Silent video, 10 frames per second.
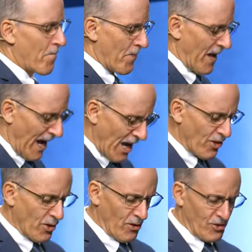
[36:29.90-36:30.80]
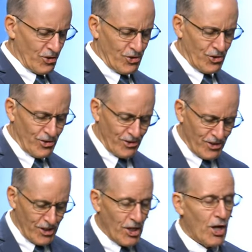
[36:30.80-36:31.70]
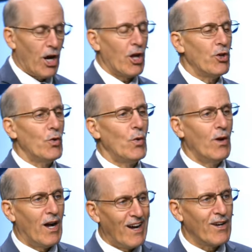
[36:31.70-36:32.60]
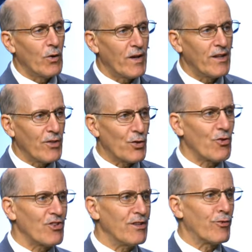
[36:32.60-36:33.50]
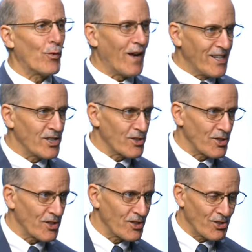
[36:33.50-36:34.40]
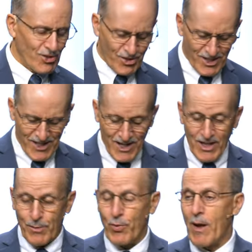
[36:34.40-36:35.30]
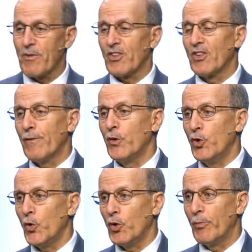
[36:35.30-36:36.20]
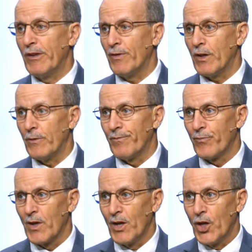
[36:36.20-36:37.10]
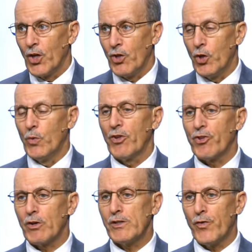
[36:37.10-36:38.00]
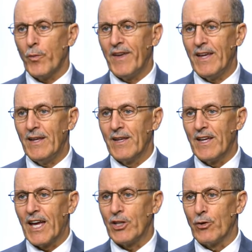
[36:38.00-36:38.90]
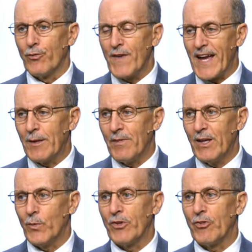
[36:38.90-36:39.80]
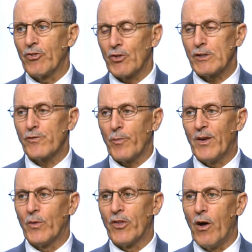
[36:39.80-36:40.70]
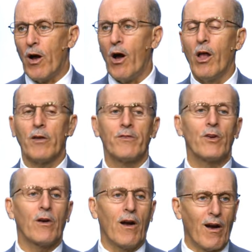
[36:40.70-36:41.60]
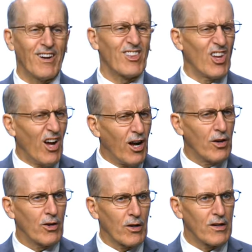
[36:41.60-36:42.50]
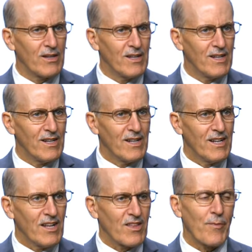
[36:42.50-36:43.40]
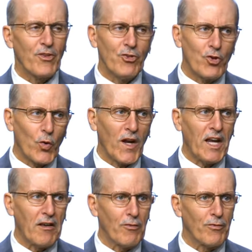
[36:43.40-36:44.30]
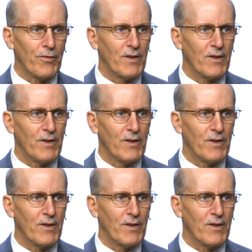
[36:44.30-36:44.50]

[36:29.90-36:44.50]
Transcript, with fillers: I thirst. Are you hungering and thirsting for righteousness? The promise is if you do, you'll be filled. You will search for me and you'll find me when you search for me with all of your heart. It's a hunger, it's something you crave.